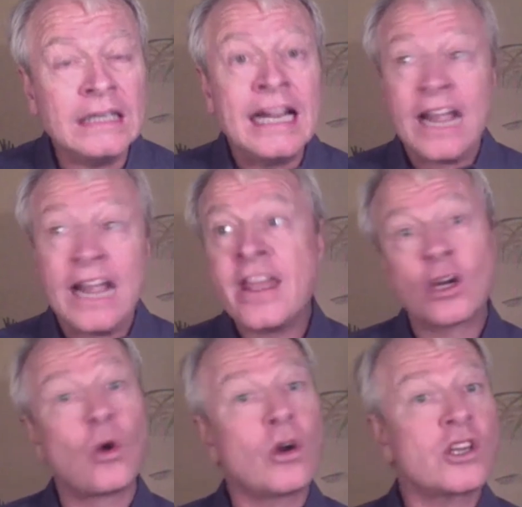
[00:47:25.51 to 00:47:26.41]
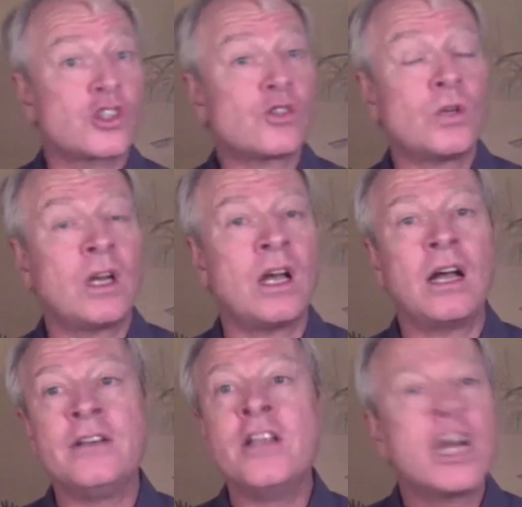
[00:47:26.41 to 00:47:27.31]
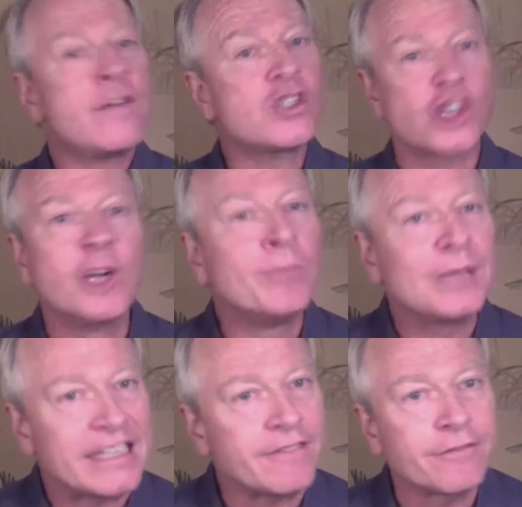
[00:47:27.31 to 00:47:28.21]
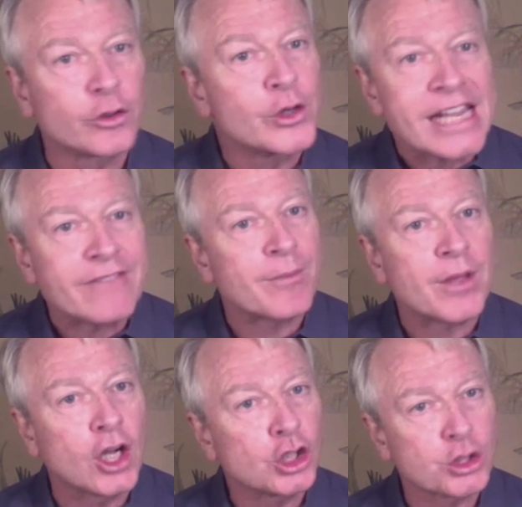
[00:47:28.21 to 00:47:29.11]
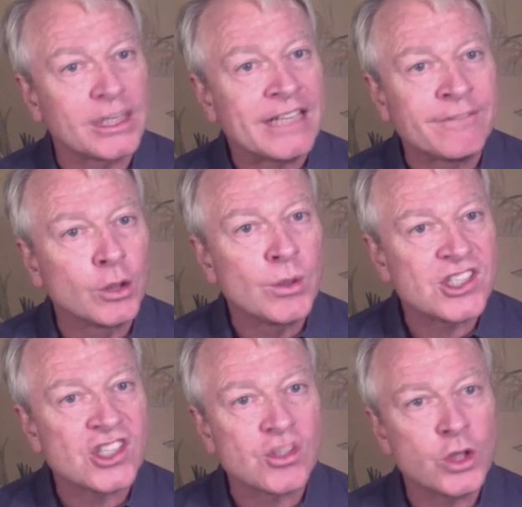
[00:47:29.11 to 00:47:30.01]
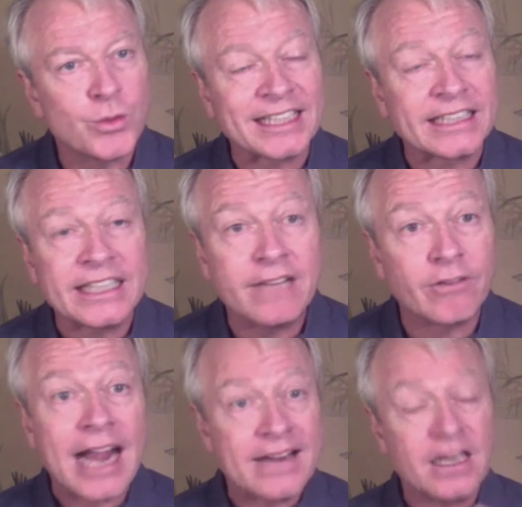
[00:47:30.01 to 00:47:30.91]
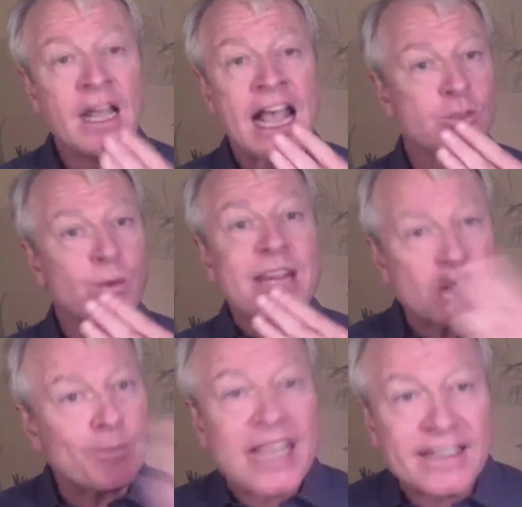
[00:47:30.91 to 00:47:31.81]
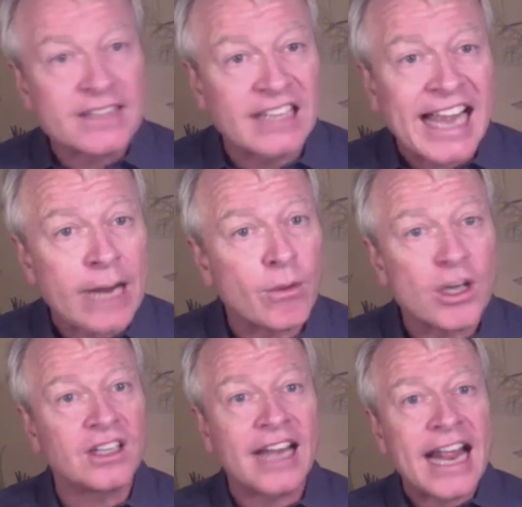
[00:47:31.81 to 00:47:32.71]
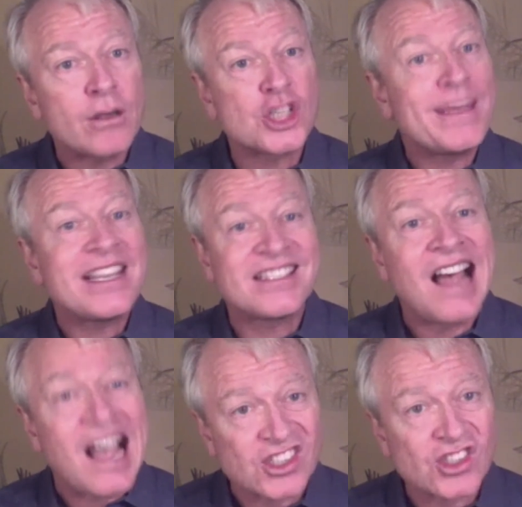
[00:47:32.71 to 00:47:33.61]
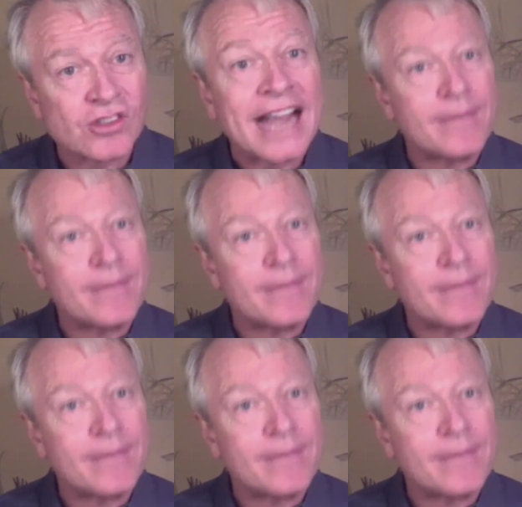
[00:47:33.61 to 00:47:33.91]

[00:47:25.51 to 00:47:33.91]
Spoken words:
And then, of course, none of us are completely free from the cultural influences in which we live, right? As we speak the language speaks us, right?